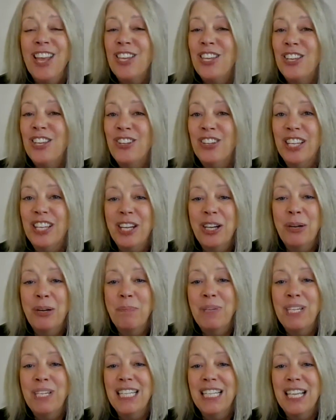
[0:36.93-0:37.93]
You'll hear
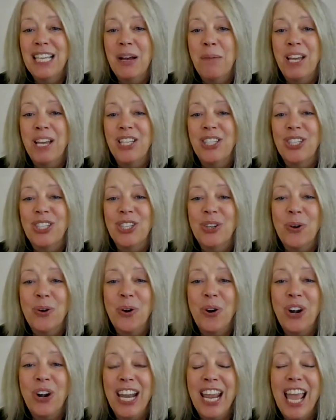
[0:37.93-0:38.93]
me tell my
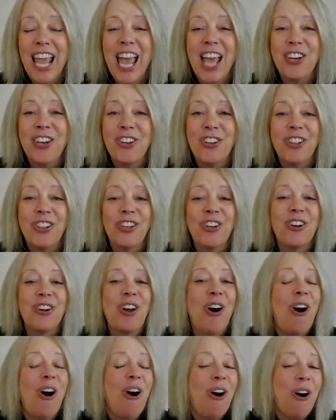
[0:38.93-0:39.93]
story and you'll learn
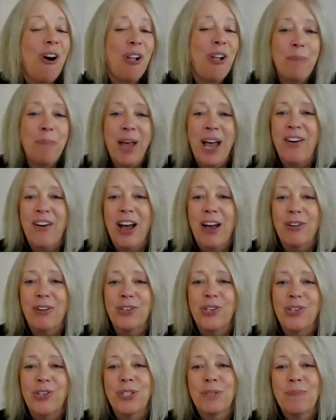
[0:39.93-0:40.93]
all about how
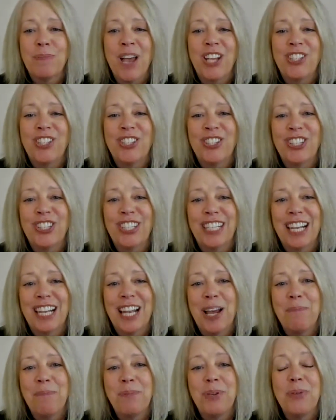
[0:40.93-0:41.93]
Toastmasters can
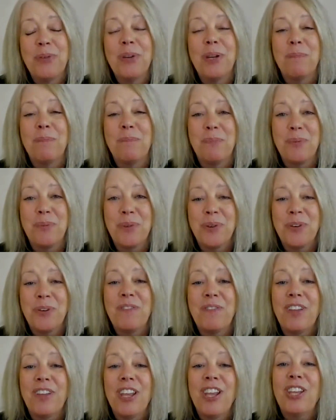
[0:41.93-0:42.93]
help you
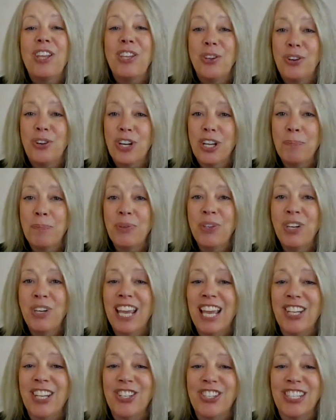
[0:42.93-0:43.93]
improve your
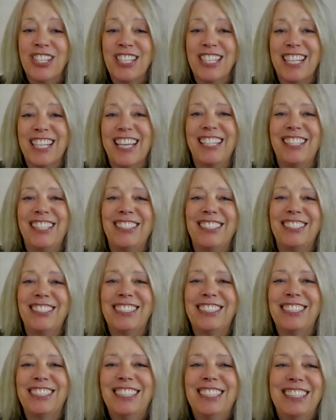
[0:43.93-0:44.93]
communication
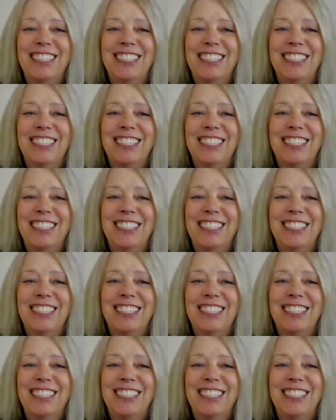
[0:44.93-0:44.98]
skills.